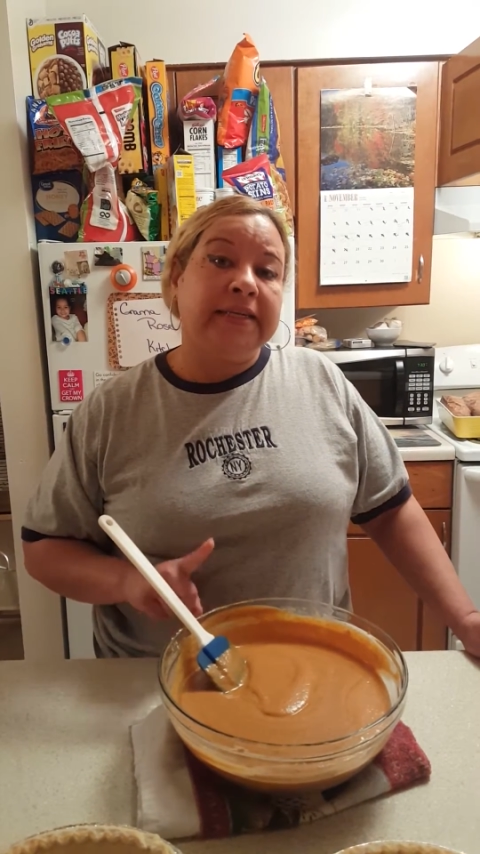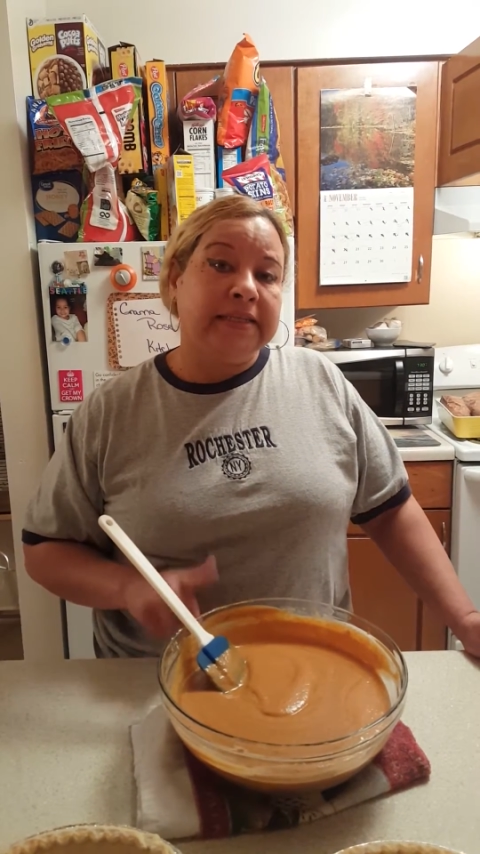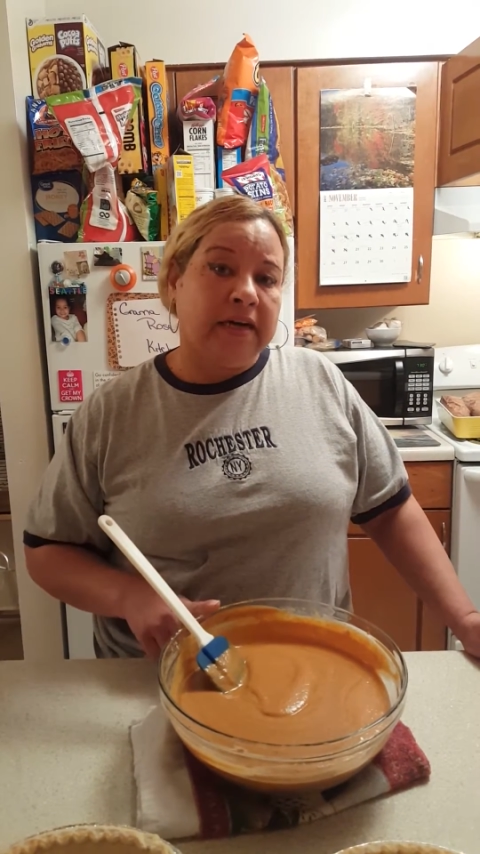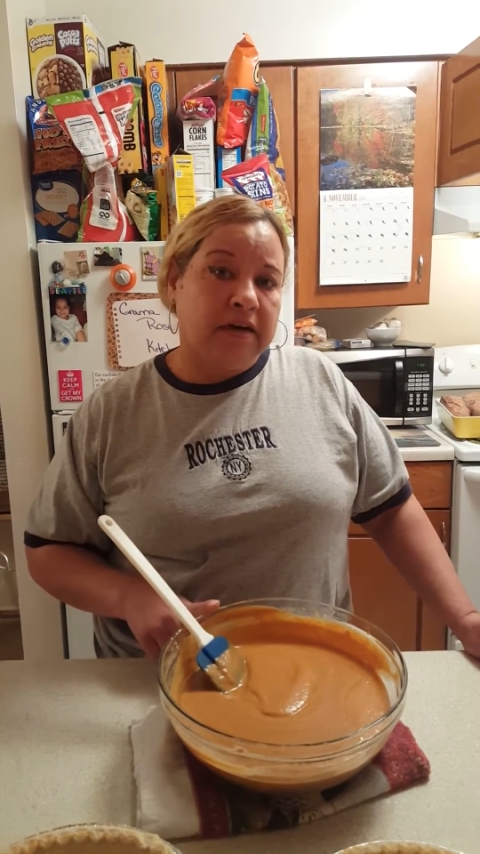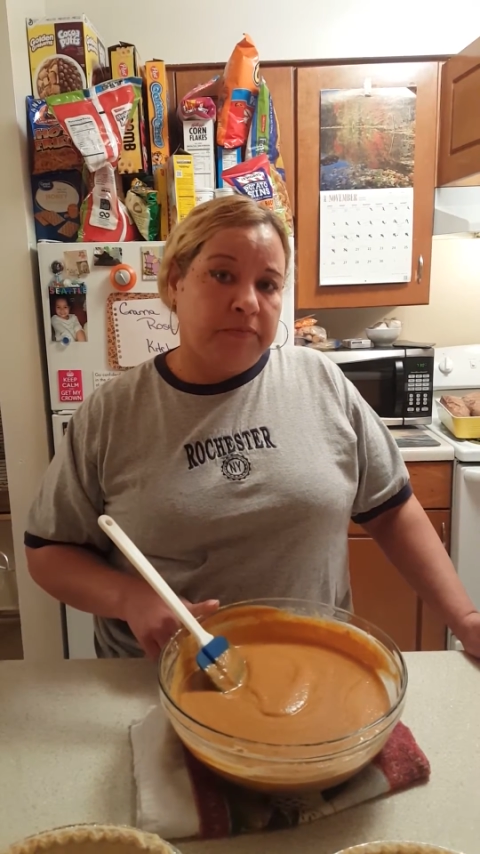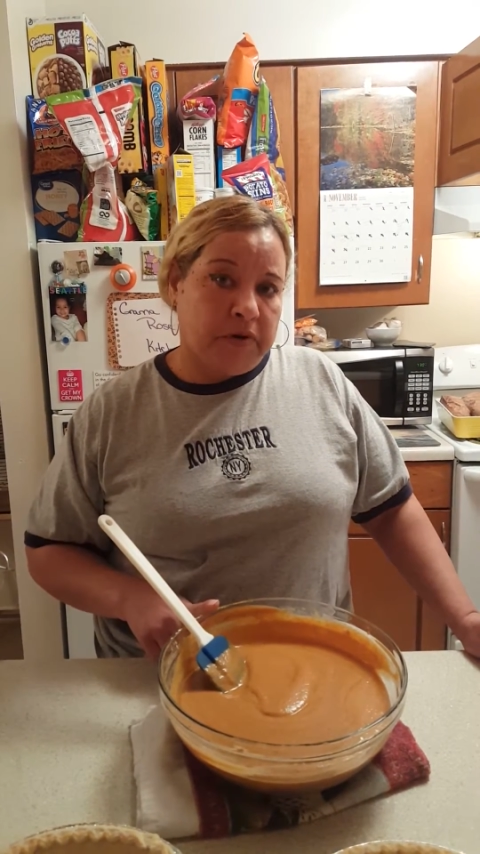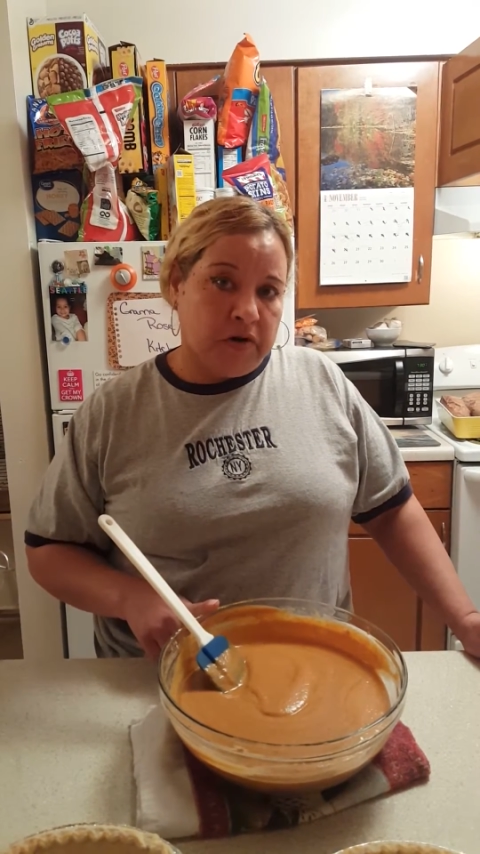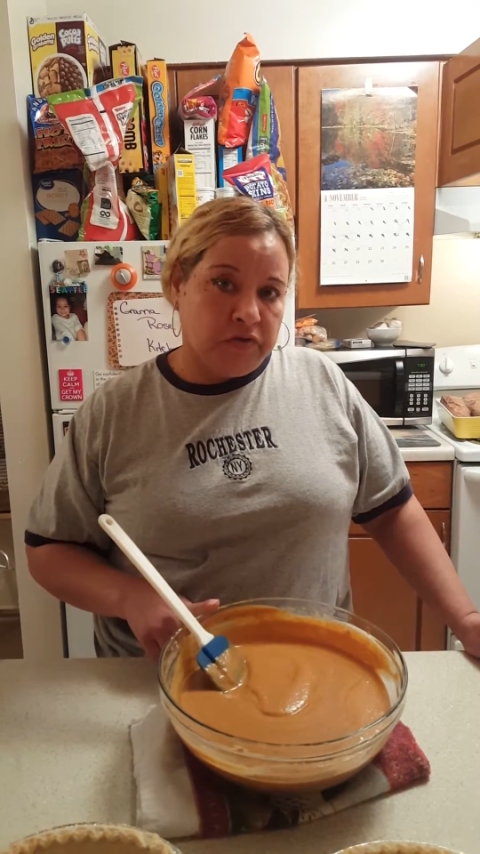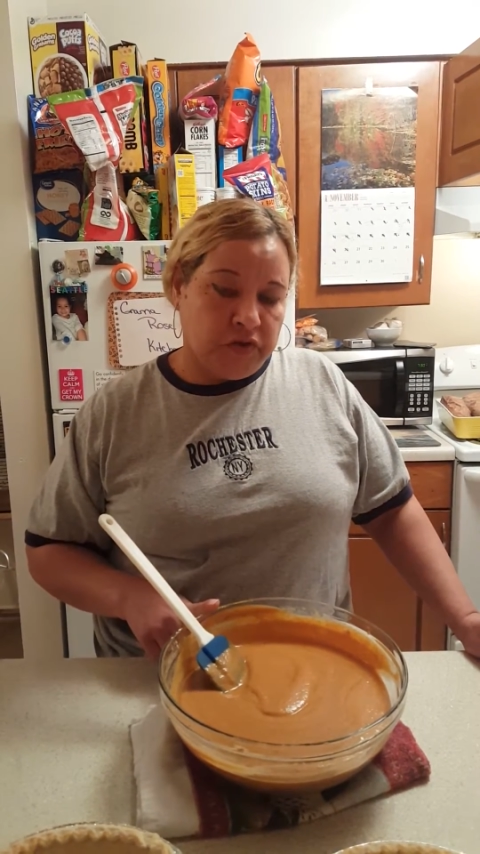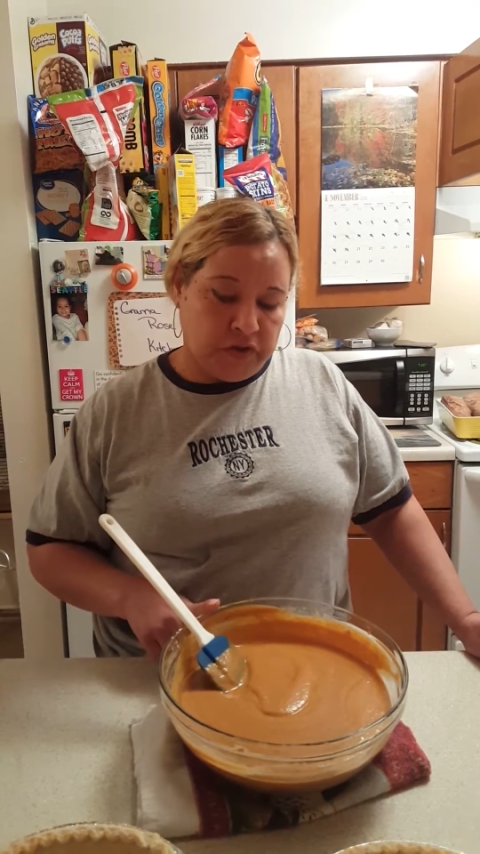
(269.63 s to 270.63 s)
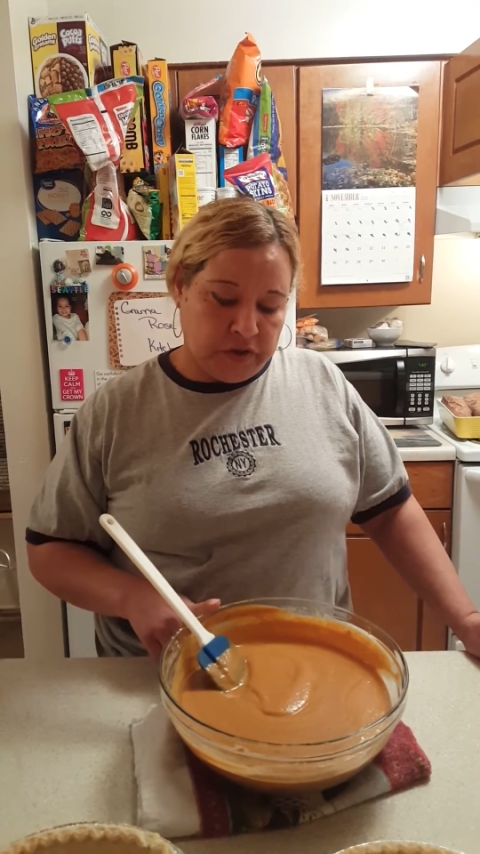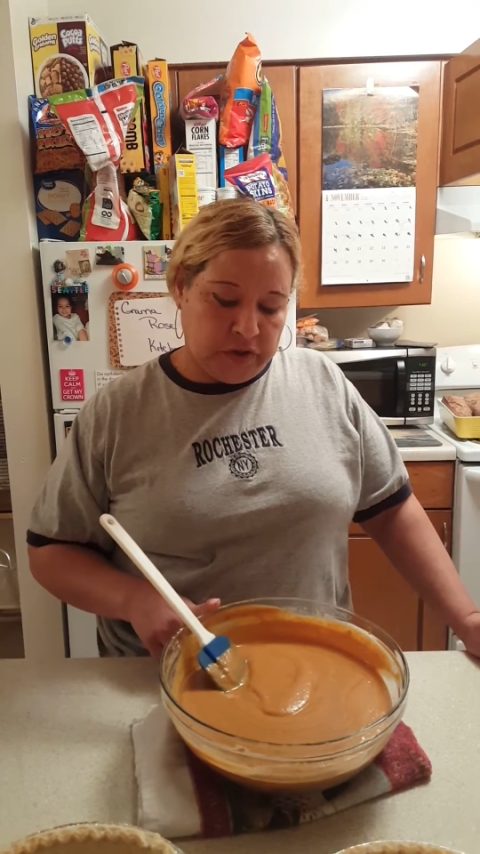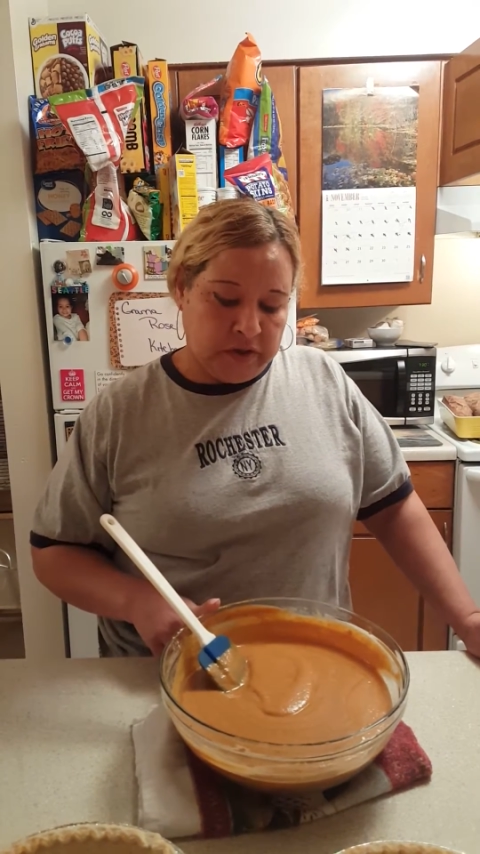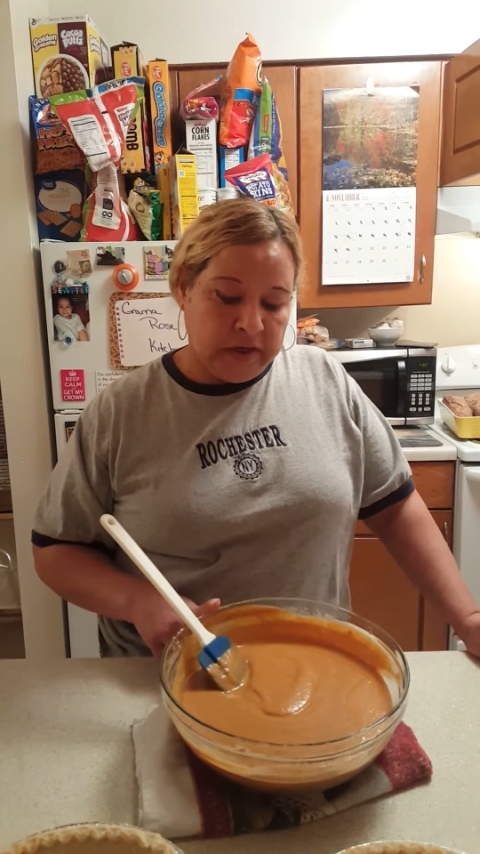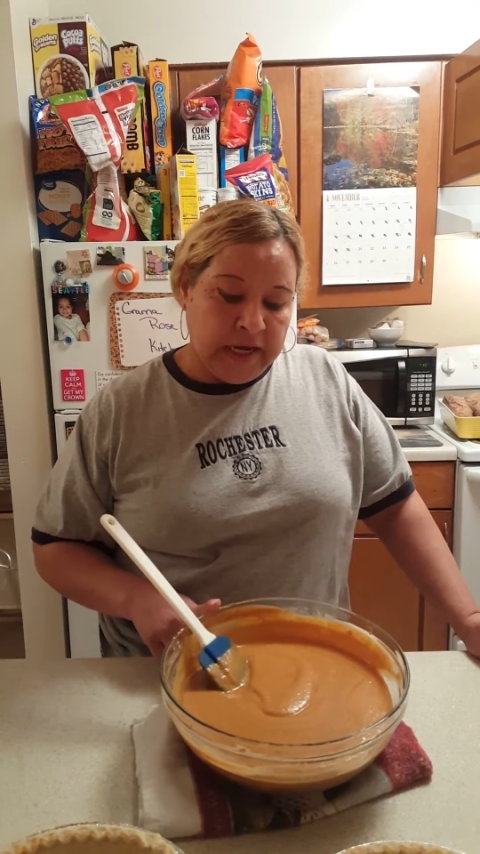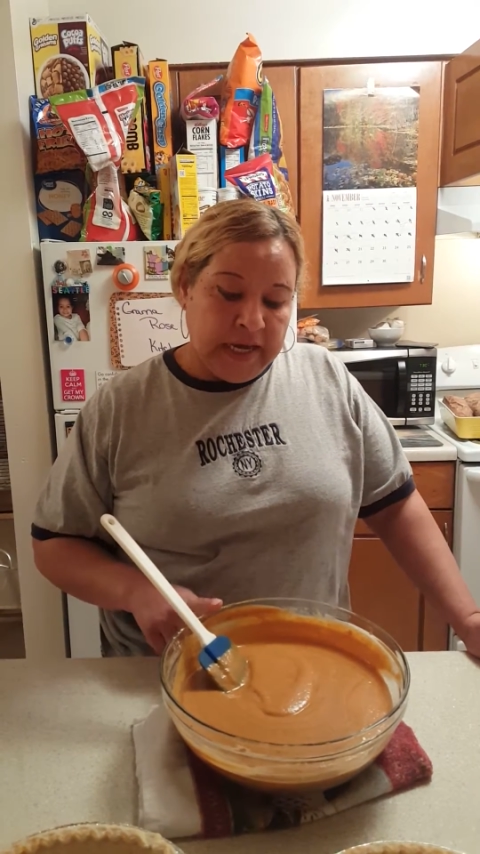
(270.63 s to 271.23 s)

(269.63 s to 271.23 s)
dark brown sugar